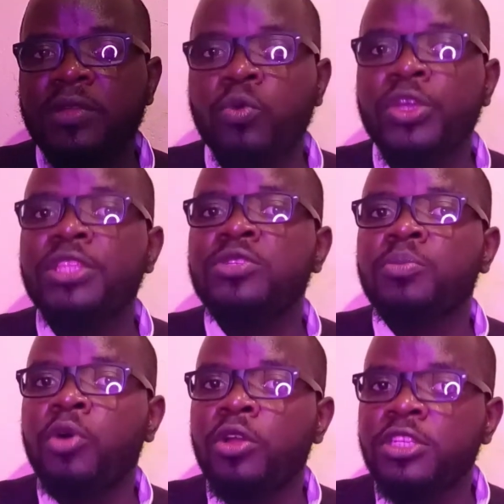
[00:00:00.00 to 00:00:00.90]
with
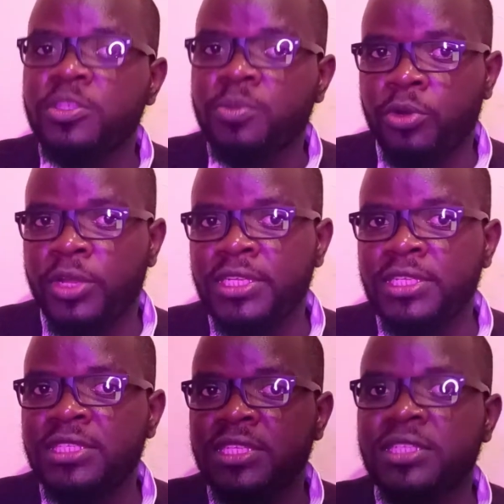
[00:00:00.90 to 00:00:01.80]
small
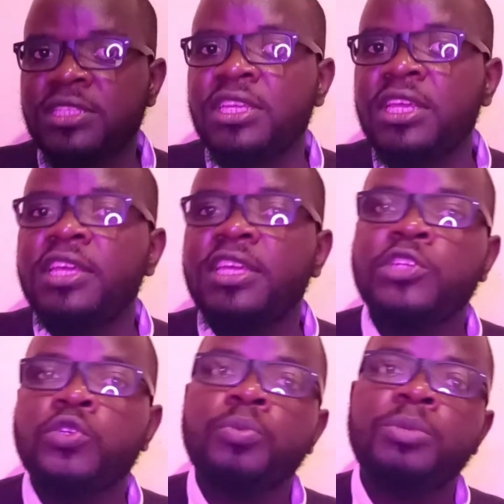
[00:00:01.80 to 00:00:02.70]
spreads since
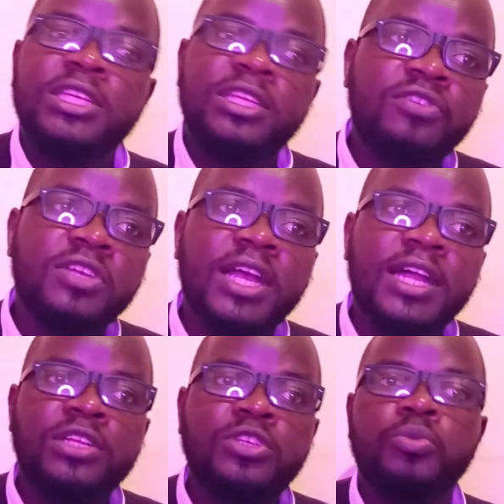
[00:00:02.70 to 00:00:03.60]
it will be
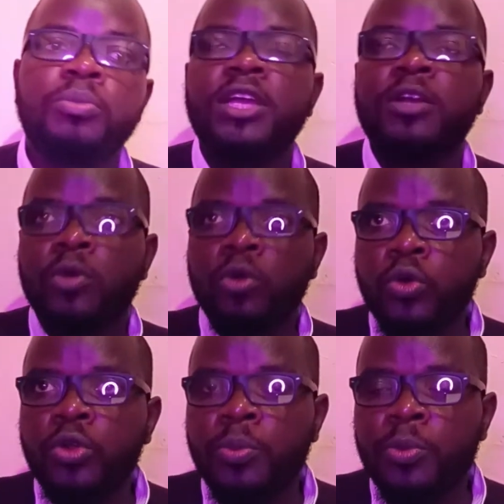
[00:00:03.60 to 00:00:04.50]
difficult to make
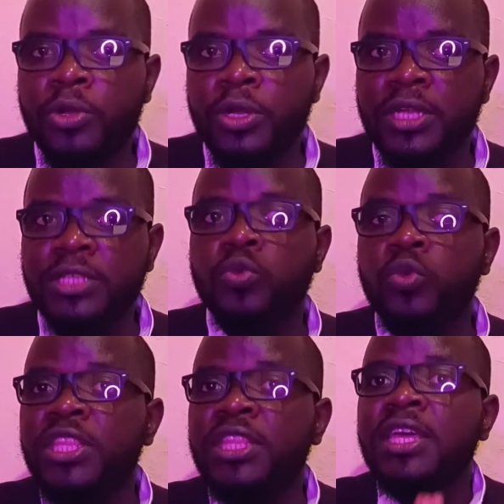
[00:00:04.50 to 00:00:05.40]
good progress
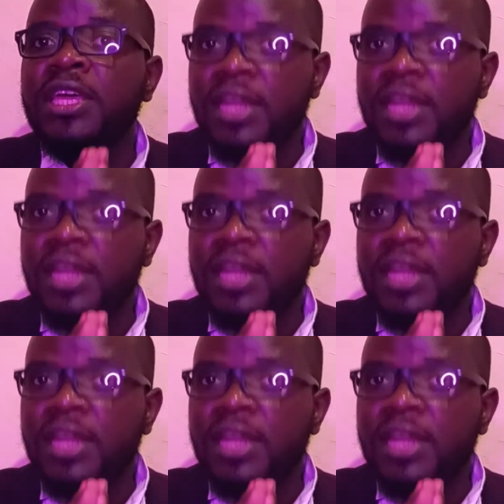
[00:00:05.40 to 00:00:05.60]
with